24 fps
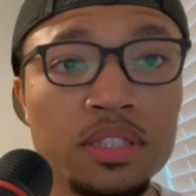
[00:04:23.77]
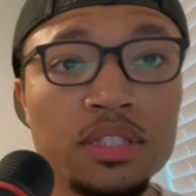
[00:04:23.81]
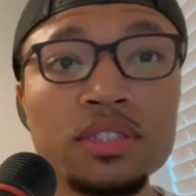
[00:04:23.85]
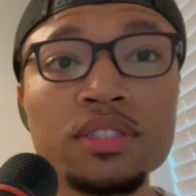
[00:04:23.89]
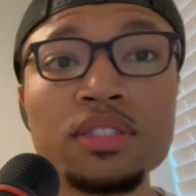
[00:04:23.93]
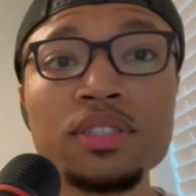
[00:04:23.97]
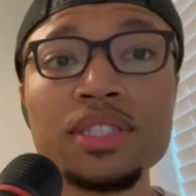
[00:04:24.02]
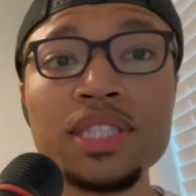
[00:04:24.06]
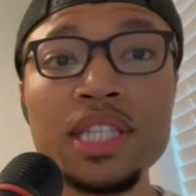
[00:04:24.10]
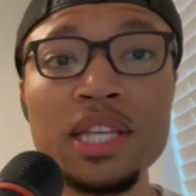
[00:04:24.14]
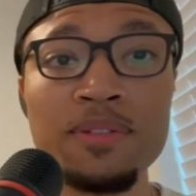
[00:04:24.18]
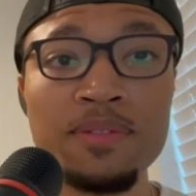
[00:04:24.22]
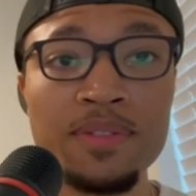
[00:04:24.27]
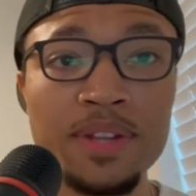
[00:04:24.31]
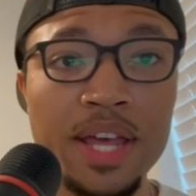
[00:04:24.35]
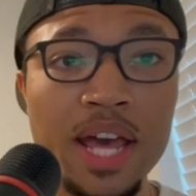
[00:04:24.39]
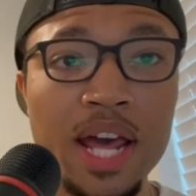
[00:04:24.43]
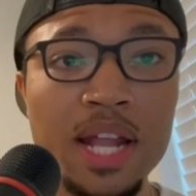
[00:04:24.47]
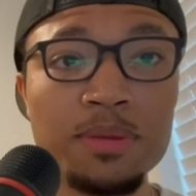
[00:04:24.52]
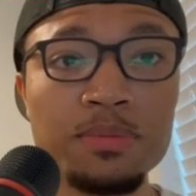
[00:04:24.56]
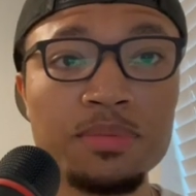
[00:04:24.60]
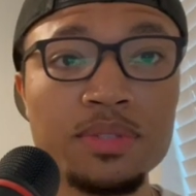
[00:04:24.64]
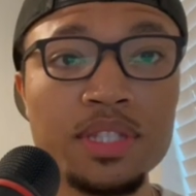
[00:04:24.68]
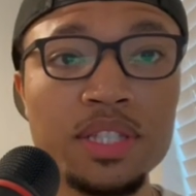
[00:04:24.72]
Steven
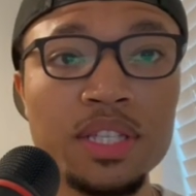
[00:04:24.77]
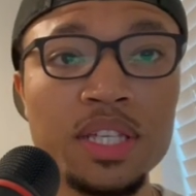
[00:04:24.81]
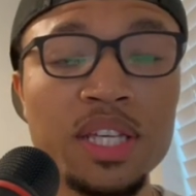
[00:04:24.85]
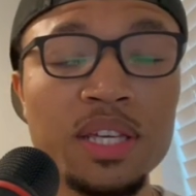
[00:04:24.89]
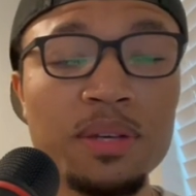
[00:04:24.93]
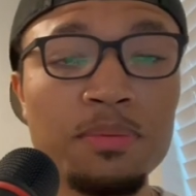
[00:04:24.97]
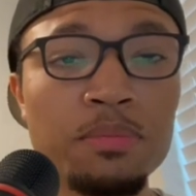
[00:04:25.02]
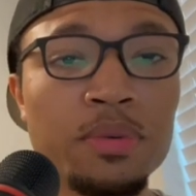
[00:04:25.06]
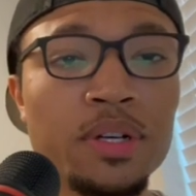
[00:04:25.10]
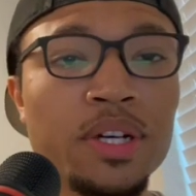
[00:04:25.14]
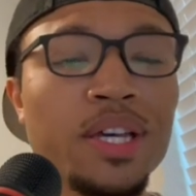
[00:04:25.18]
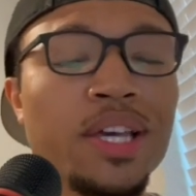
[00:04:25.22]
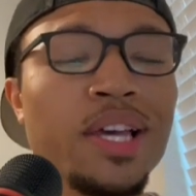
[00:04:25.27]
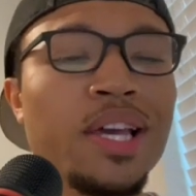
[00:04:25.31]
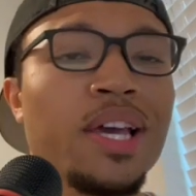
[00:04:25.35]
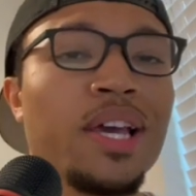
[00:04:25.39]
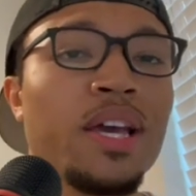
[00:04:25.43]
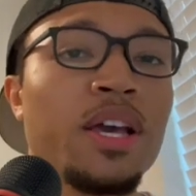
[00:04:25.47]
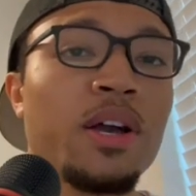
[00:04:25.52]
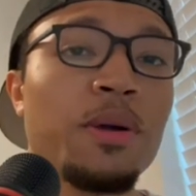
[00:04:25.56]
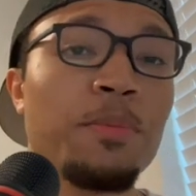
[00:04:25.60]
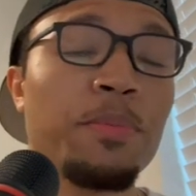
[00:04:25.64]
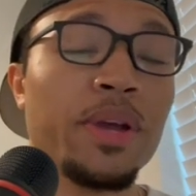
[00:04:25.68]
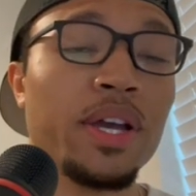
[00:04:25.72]
Adams did, but
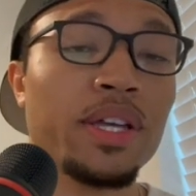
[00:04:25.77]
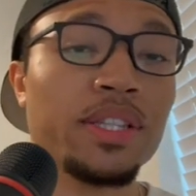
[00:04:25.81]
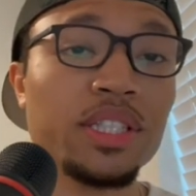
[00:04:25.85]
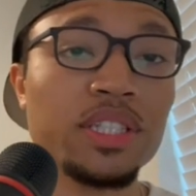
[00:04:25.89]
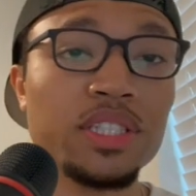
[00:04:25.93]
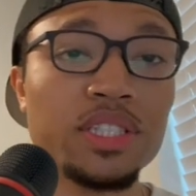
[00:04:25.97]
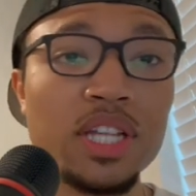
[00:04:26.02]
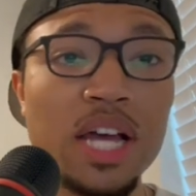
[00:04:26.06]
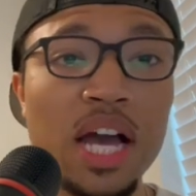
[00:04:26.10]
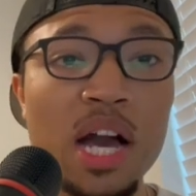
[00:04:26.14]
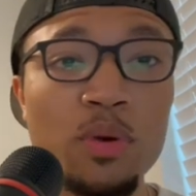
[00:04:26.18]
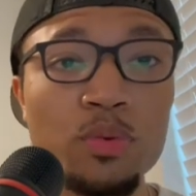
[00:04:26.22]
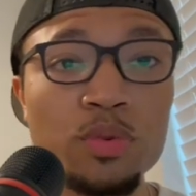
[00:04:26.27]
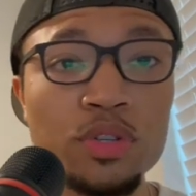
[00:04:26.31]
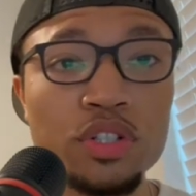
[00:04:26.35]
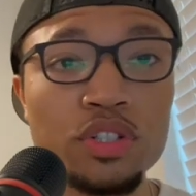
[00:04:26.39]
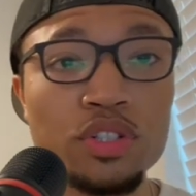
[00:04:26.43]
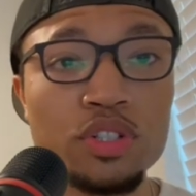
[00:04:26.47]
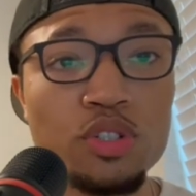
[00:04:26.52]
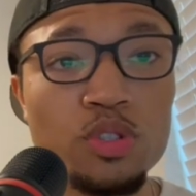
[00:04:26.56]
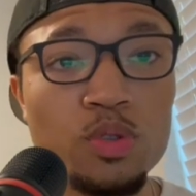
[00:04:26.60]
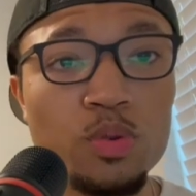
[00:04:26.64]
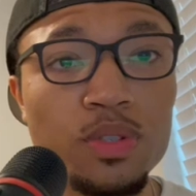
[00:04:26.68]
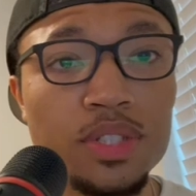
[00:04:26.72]
apparently
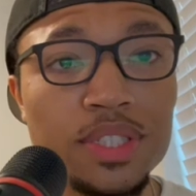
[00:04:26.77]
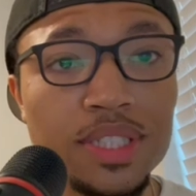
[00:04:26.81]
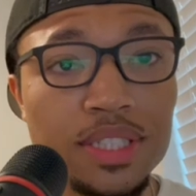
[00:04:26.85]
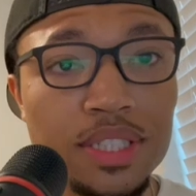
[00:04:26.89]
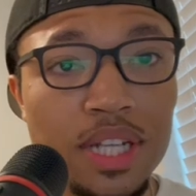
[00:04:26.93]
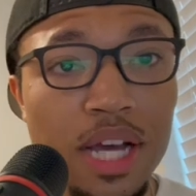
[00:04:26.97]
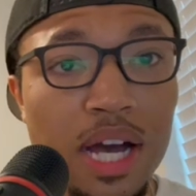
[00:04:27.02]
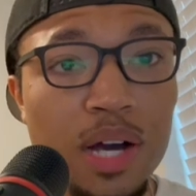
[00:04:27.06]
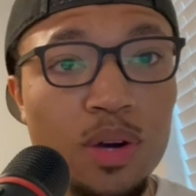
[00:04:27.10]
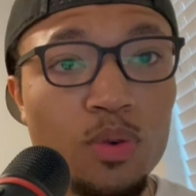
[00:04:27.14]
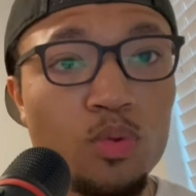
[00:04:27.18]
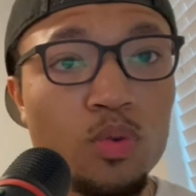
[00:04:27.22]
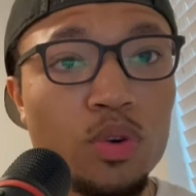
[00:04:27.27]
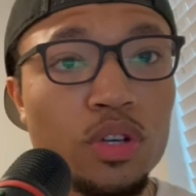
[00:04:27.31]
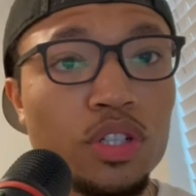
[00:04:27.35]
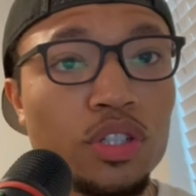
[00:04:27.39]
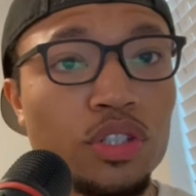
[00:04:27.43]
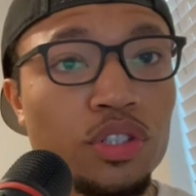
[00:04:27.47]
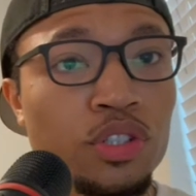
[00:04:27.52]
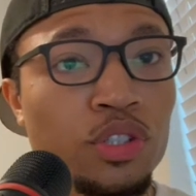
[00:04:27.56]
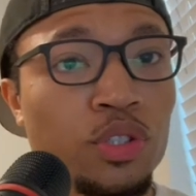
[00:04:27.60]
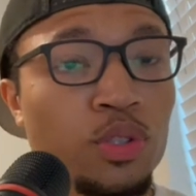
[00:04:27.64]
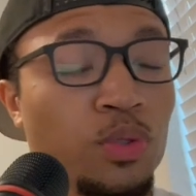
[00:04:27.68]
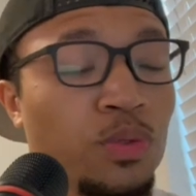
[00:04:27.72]
wanted to do what wanted to
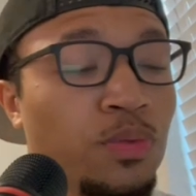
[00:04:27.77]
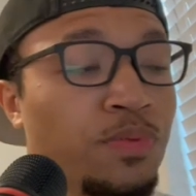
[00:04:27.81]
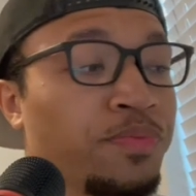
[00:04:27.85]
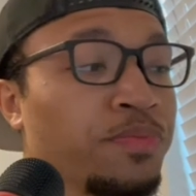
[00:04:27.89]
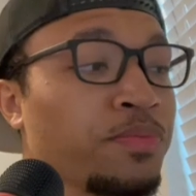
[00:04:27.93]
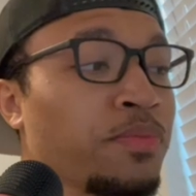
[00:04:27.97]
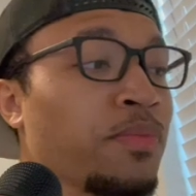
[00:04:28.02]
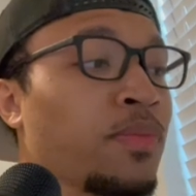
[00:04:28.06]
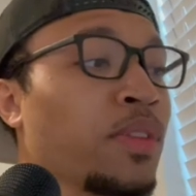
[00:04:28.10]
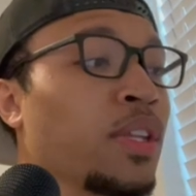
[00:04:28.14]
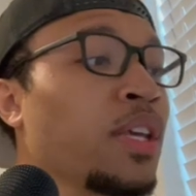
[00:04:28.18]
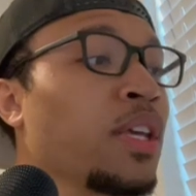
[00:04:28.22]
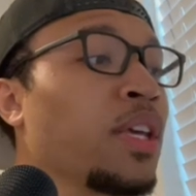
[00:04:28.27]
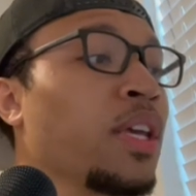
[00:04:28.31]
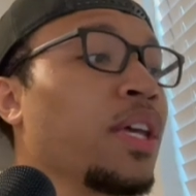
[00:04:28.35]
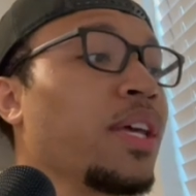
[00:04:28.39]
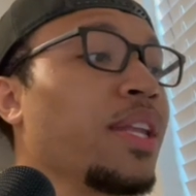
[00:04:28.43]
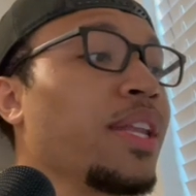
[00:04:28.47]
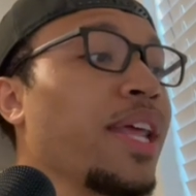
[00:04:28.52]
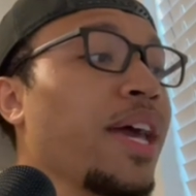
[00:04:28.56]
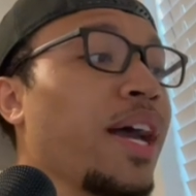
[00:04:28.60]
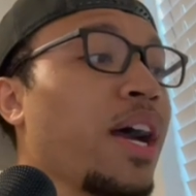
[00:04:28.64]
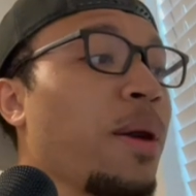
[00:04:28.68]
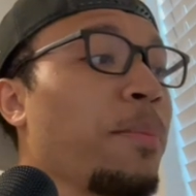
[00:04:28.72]
do.
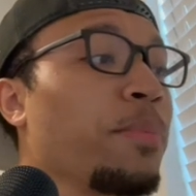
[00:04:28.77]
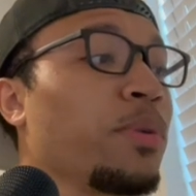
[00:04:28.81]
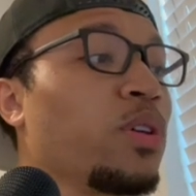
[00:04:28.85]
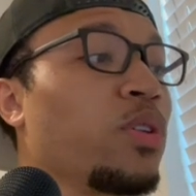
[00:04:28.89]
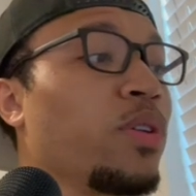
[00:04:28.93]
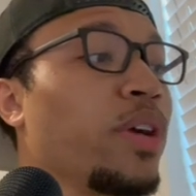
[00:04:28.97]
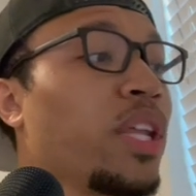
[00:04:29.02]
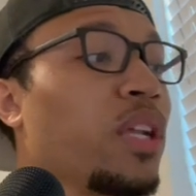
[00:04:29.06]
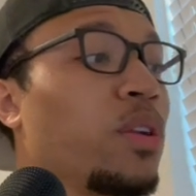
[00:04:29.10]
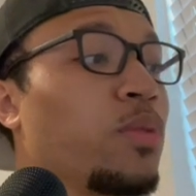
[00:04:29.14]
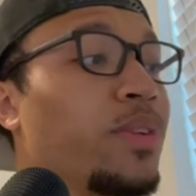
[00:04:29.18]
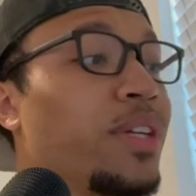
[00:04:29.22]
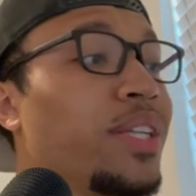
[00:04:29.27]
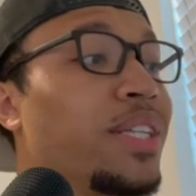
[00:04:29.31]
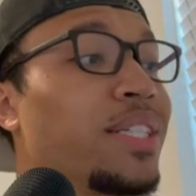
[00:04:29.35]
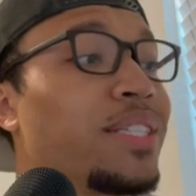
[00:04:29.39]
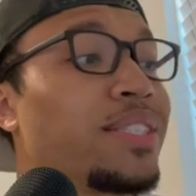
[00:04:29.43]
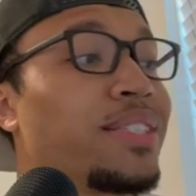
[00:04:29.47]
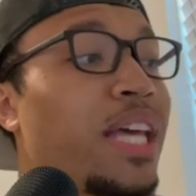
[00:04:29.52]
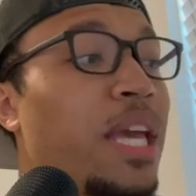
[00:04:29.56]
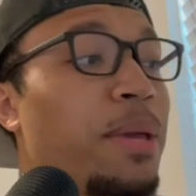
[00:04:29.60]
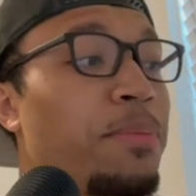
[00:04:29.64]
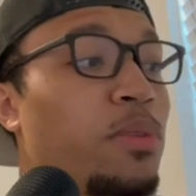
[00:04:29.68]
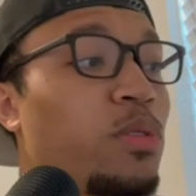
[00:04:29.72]
Now I'm gonna go ahead and read a
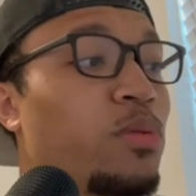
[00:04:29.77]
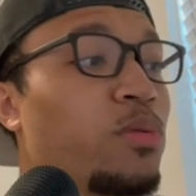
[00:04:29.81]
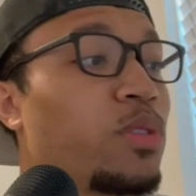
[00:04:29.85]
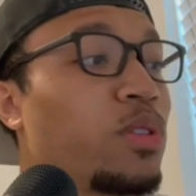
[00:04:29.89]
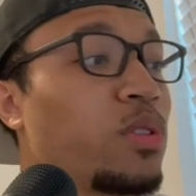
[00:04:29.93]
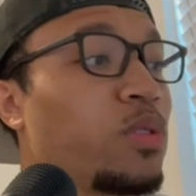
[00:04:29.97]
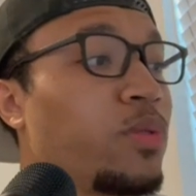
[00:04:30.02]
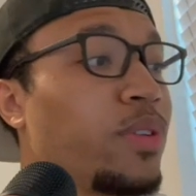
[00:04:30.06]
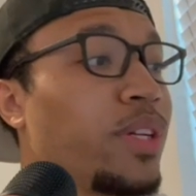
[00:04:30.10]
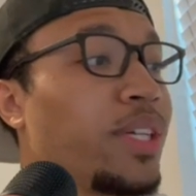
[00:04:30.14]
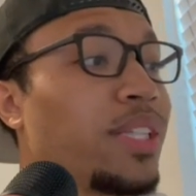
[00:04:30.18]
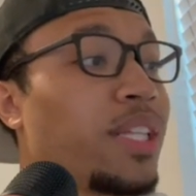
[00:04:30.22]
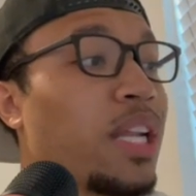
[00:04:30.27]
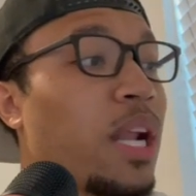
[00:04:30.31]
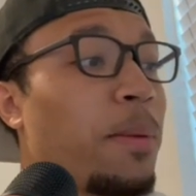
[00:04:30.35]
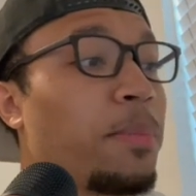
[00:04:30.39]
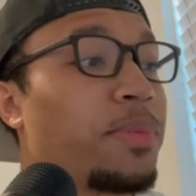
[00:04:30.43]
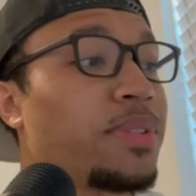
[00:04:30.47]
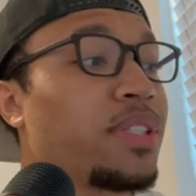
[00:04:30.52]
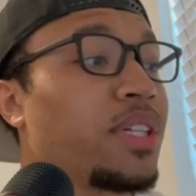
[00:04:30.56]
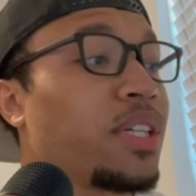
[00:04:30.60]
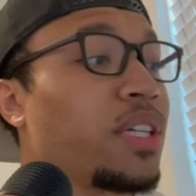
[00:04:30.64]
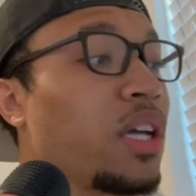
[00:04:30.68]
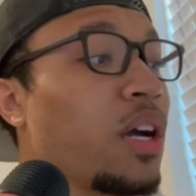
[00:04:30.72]
statement real quick, then I'm gonna
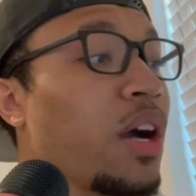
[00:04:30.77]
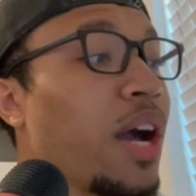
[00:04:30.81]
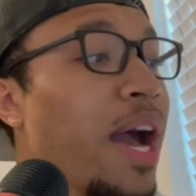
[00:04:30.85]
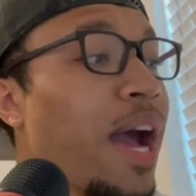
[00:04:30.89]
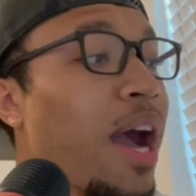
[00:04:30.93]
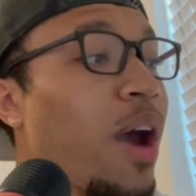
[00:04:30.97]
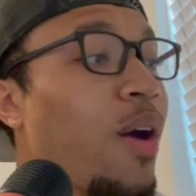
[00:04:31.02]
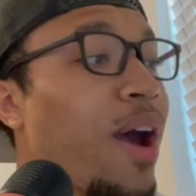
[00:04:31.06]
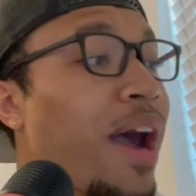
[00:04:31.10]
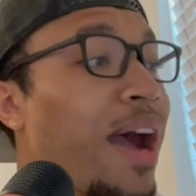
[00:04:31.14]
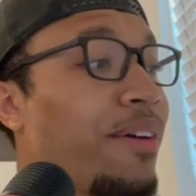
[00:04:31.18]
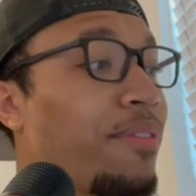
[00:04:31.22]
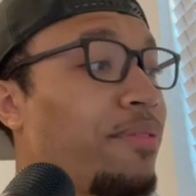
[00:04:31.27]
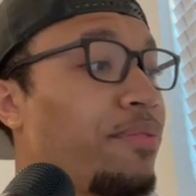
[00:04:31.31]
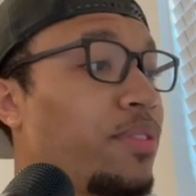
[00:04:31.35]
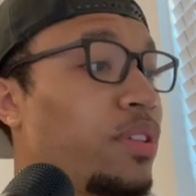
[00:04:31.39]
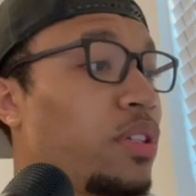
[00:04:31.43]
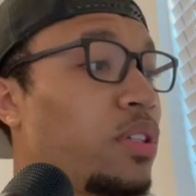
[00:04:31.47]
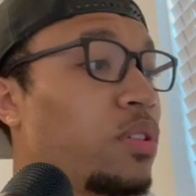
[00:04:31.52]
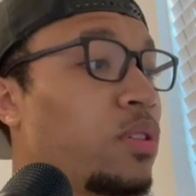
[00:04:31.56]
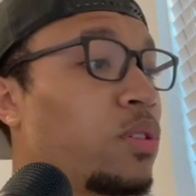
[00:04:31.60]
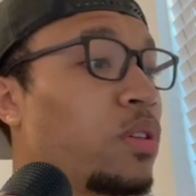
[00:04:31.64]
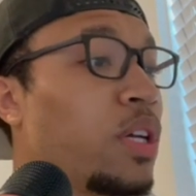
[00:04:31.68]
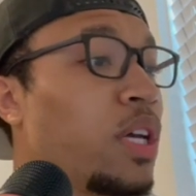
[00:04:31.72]
tell y'all how I
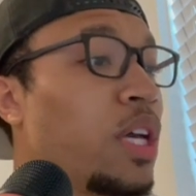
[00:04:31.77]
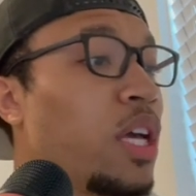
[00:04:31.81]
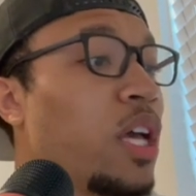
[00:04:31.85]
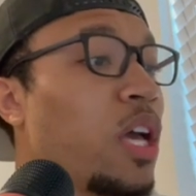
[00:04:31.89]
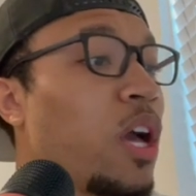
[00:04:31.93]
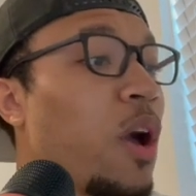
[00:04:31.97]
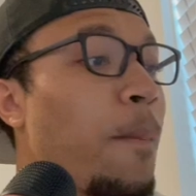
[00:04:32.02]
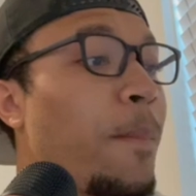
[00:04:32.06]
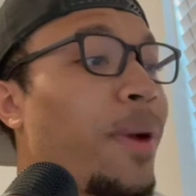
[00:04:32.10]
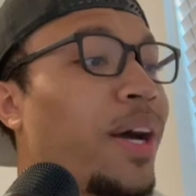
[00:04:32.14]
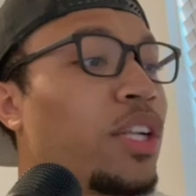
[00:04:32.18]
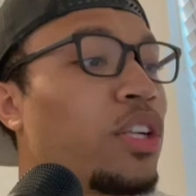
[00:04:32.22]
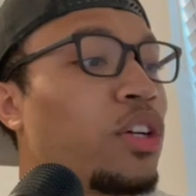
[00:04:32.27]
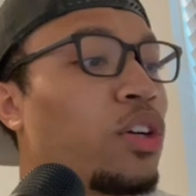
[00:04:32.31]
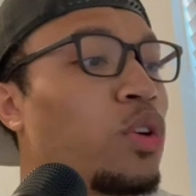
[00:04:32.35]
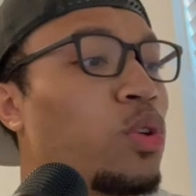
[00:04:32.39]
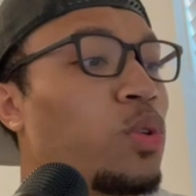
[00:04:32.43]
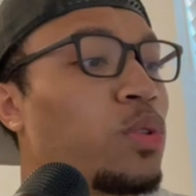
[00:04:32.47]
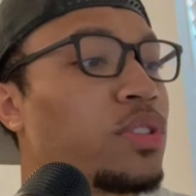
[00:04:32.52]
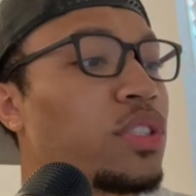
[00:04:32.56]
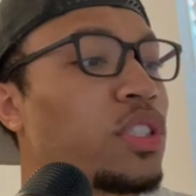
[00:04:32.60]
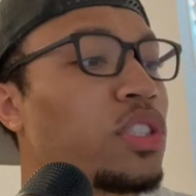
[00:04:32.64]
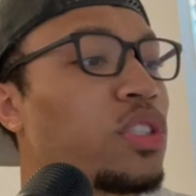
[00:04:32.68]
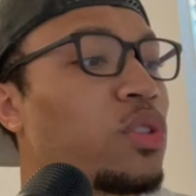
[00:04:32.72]
feel about the whole
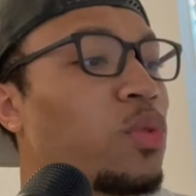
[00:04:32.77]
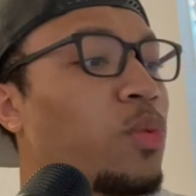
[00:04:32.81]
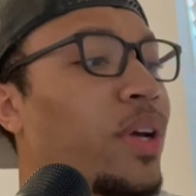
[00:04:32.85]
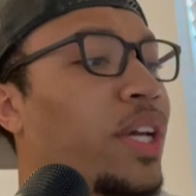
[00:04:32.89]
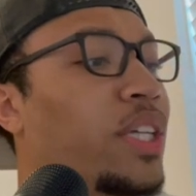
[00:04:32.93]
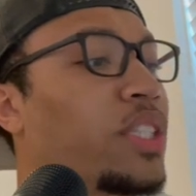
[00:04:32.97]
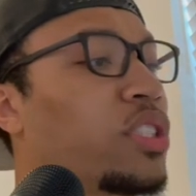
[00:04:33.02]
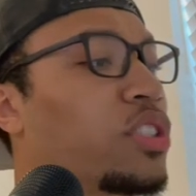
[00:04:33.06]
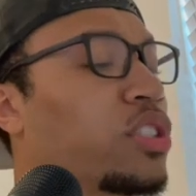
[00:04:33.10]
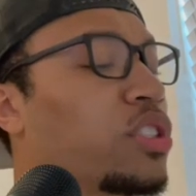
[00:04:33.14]
situation.